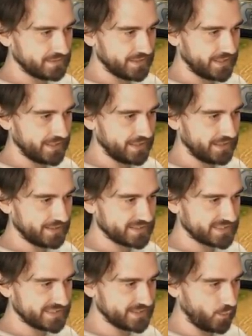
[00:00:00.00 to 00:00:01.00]
Uh,
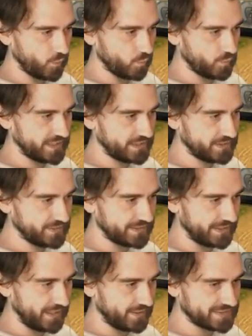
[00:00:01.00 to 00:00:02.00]
so we could
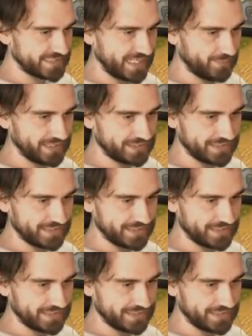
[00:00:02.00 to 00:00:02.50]
now tap like